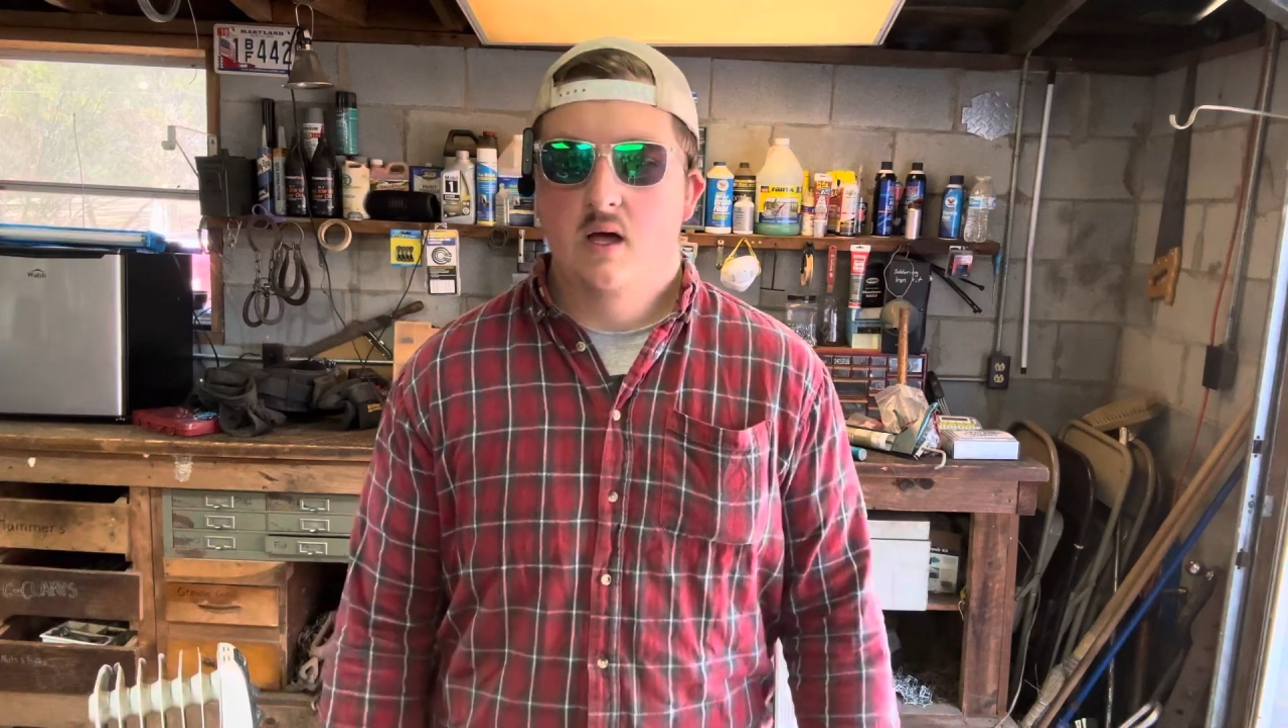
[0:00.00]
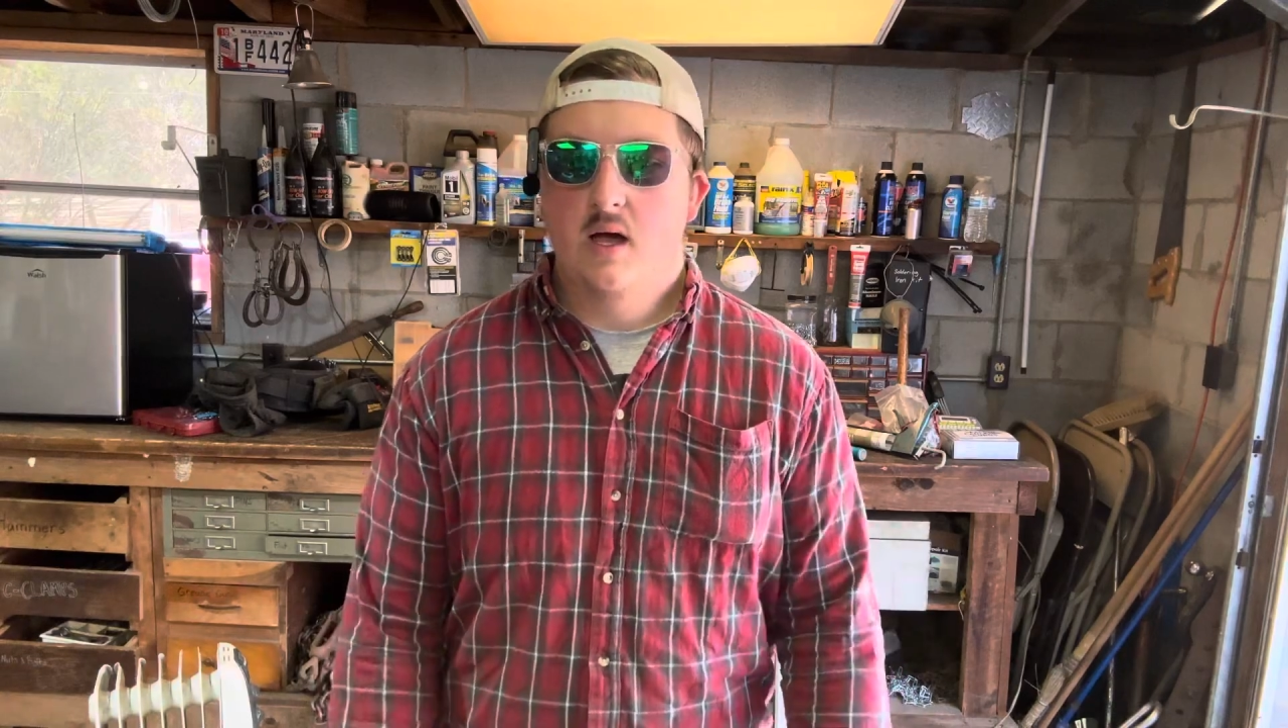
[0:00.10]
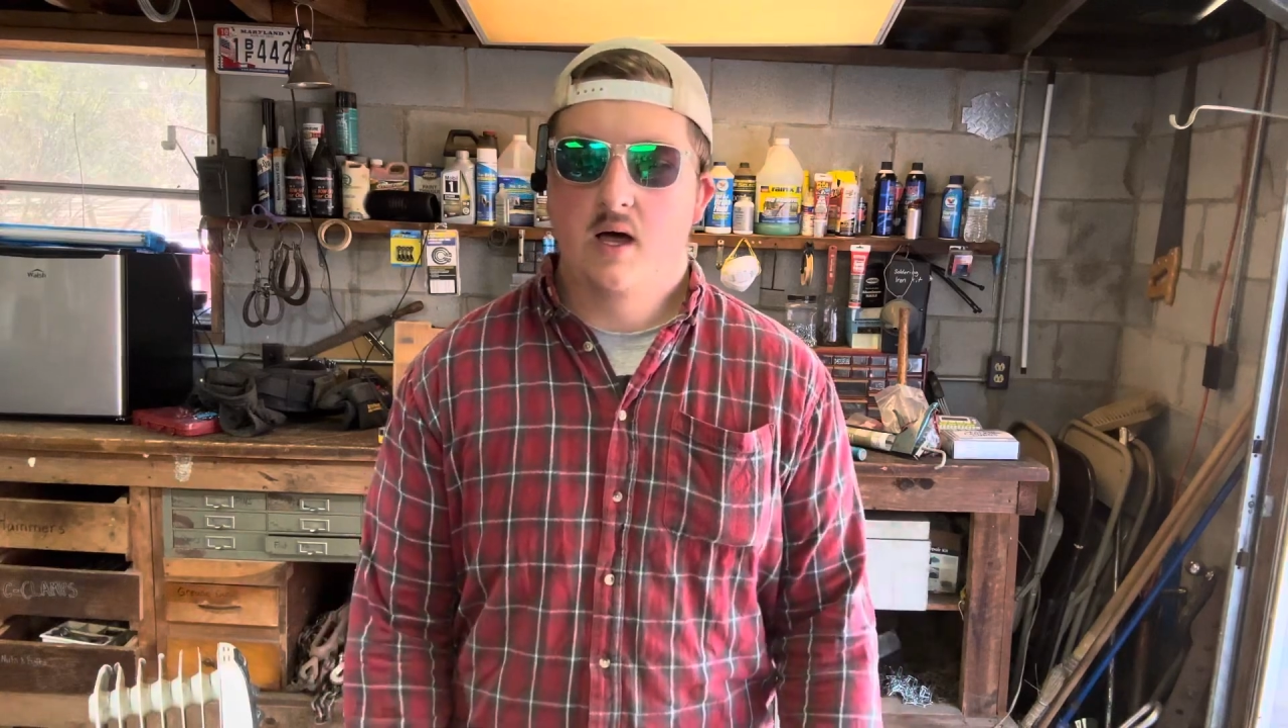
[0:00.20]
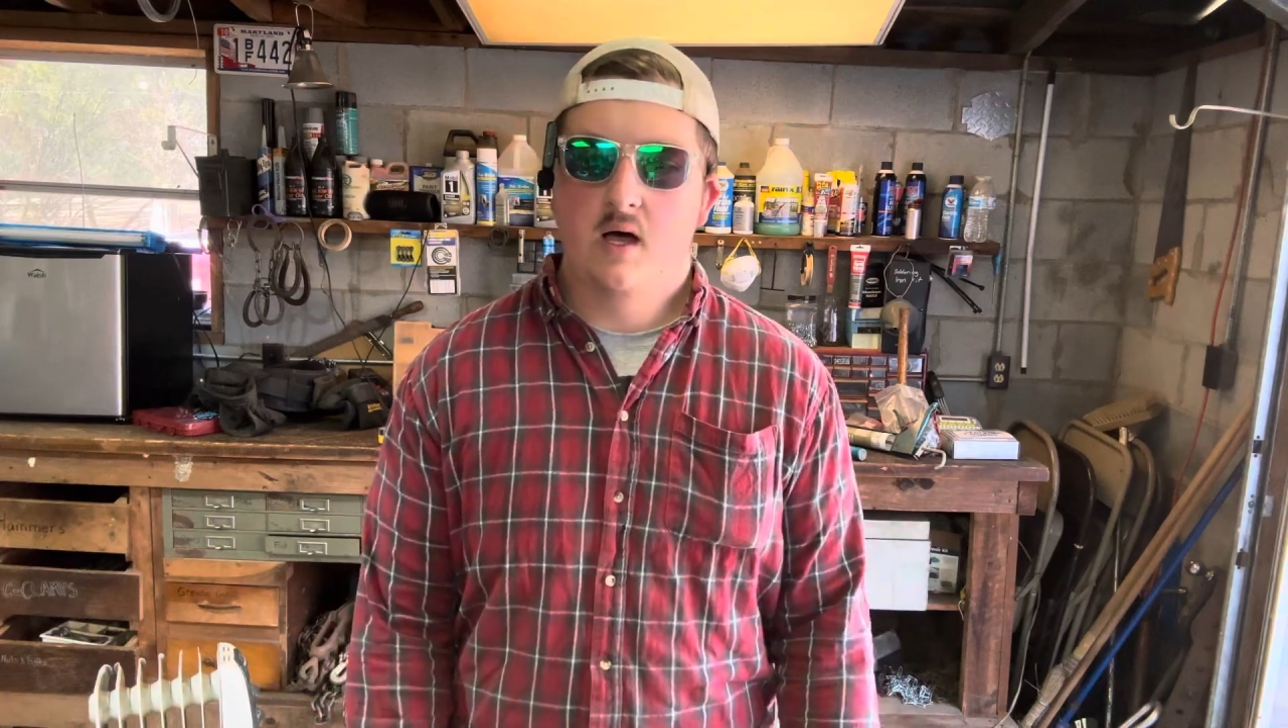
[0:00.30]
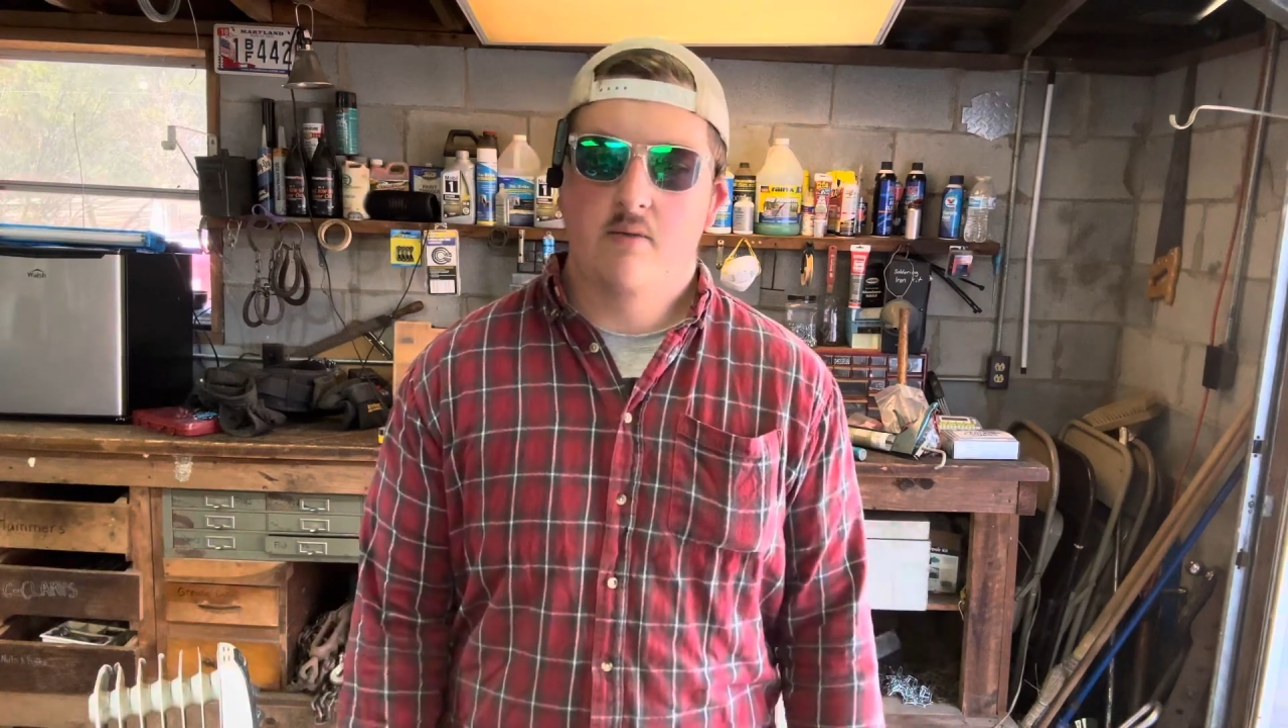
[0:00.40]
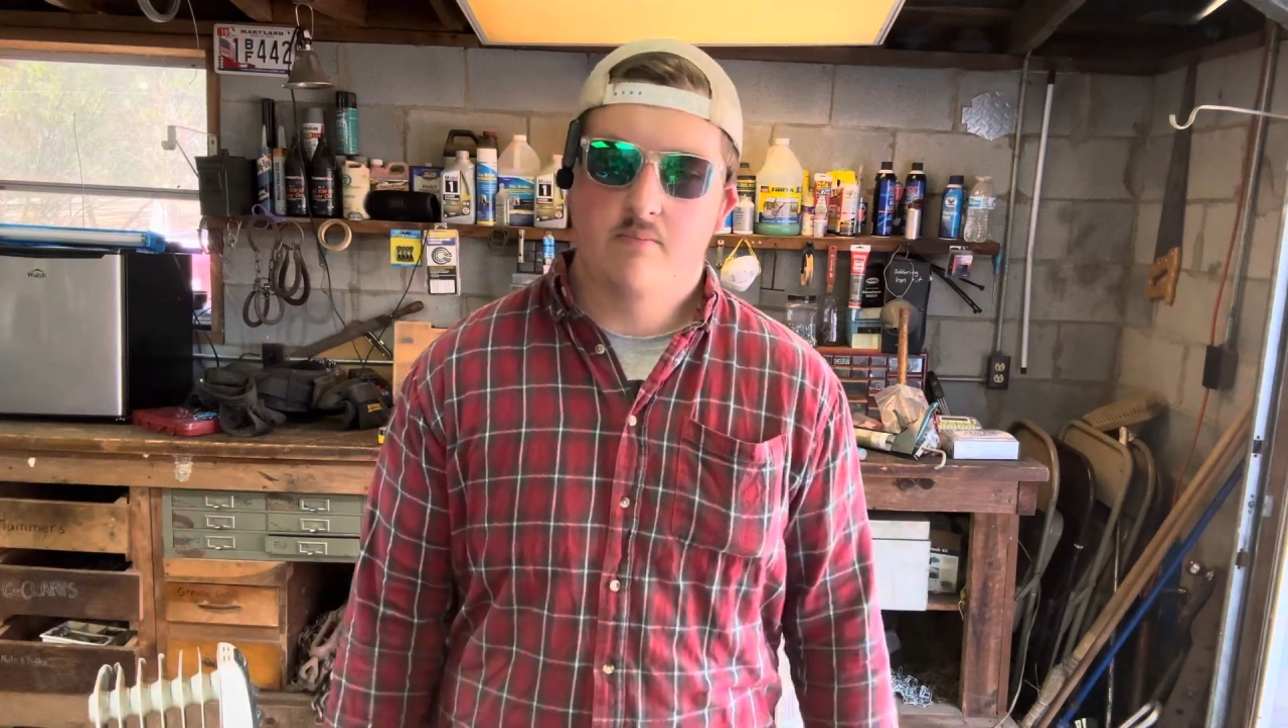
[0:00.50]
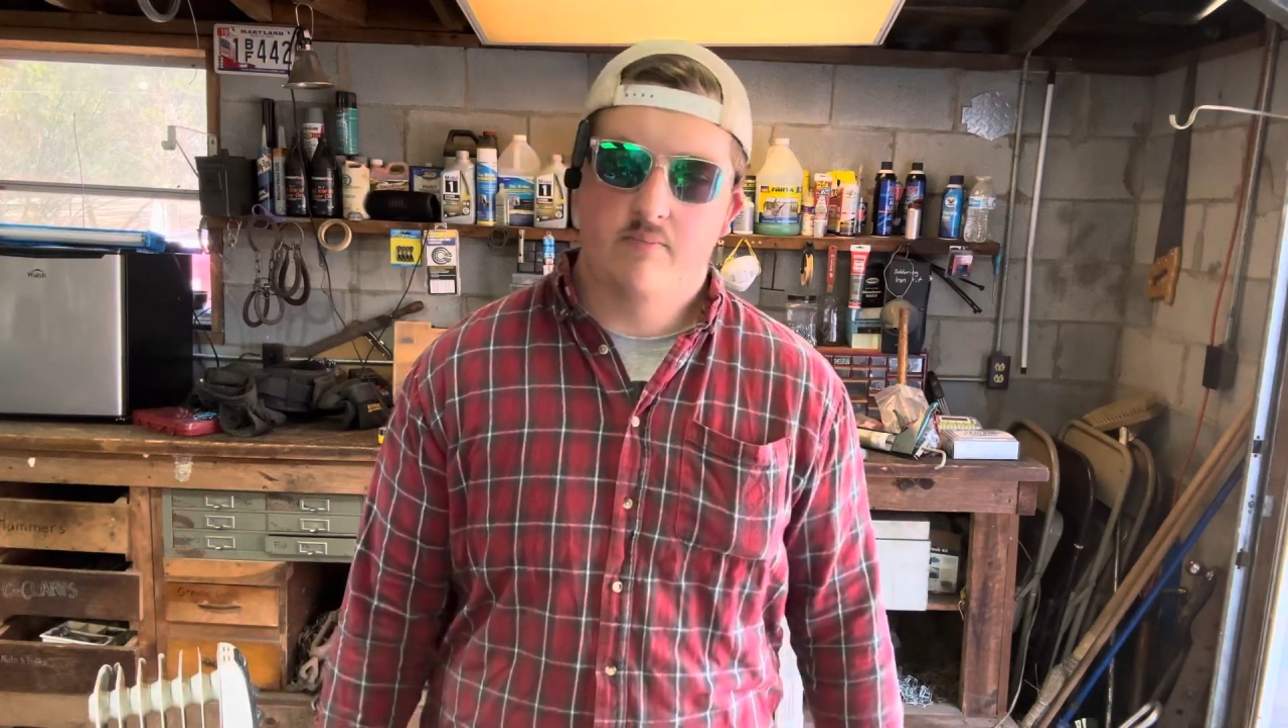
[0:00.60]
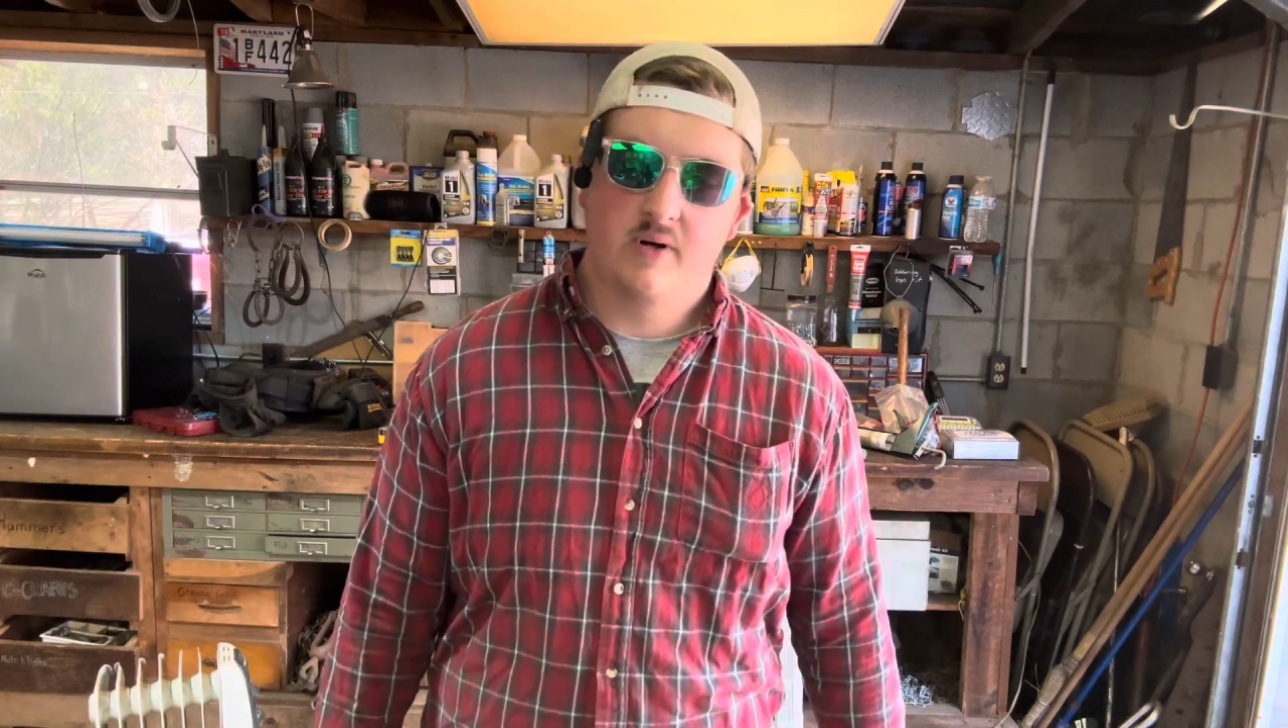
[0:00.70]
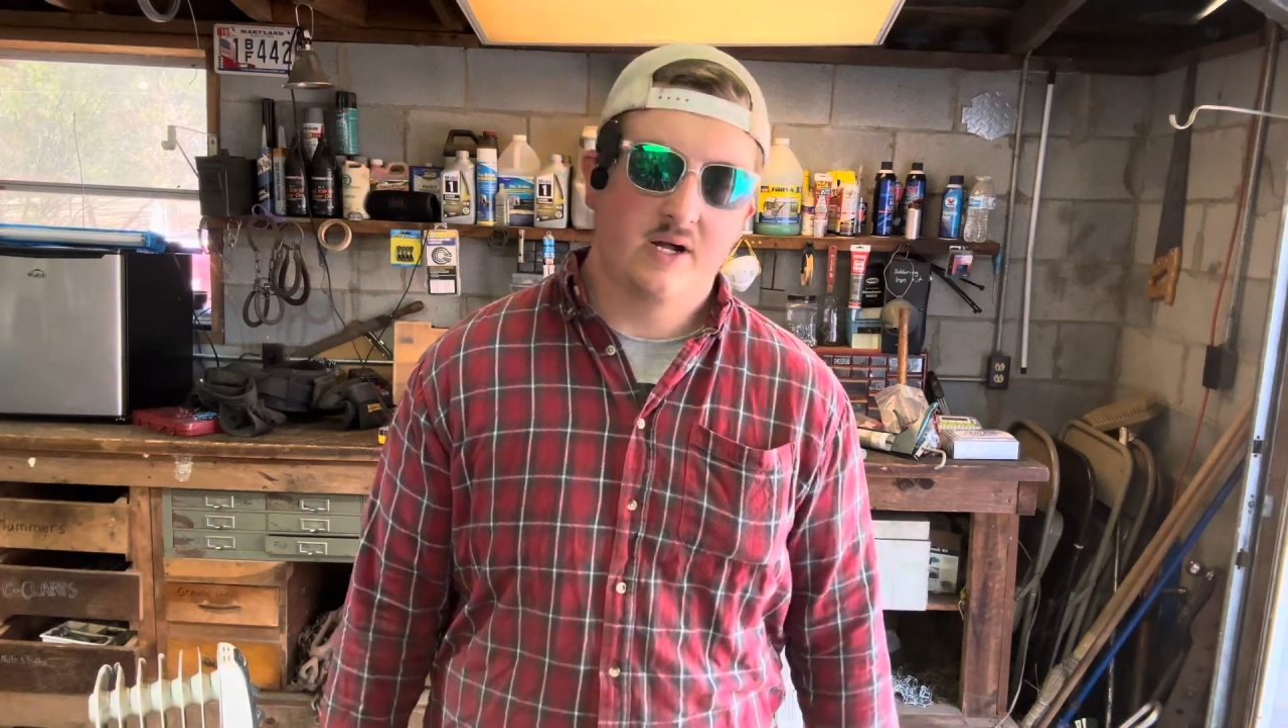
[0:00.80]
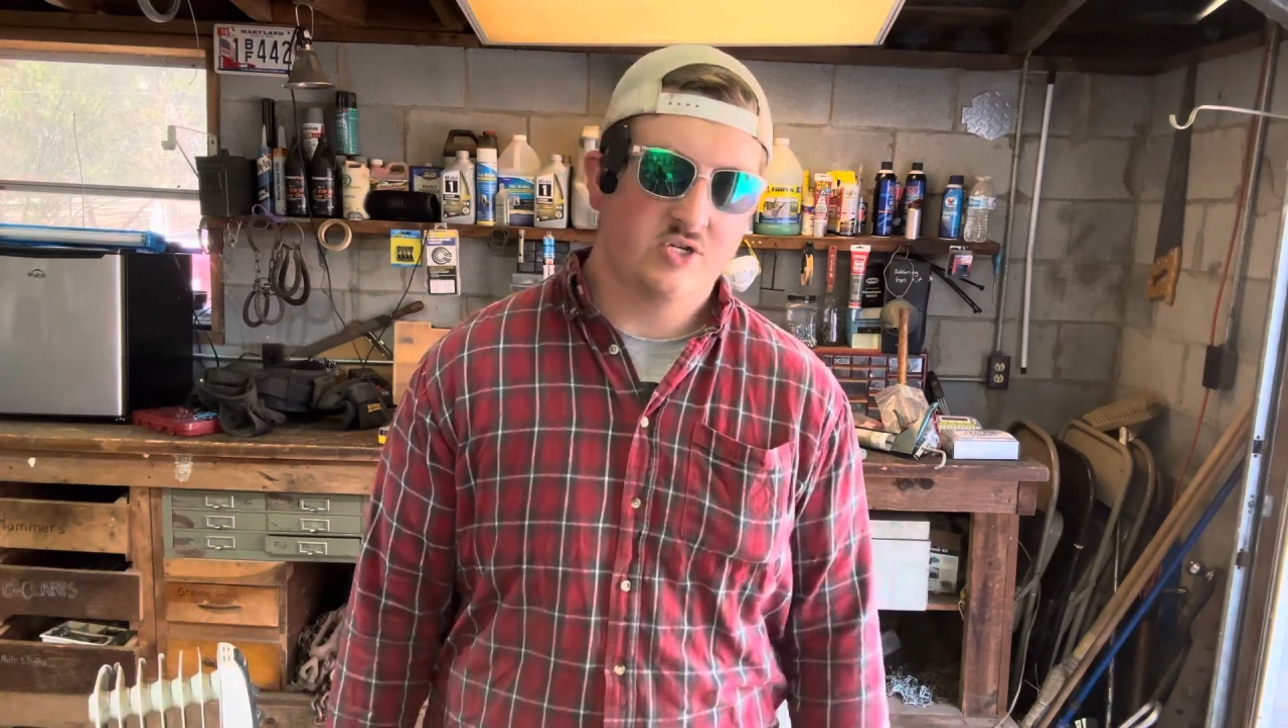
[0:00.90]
But a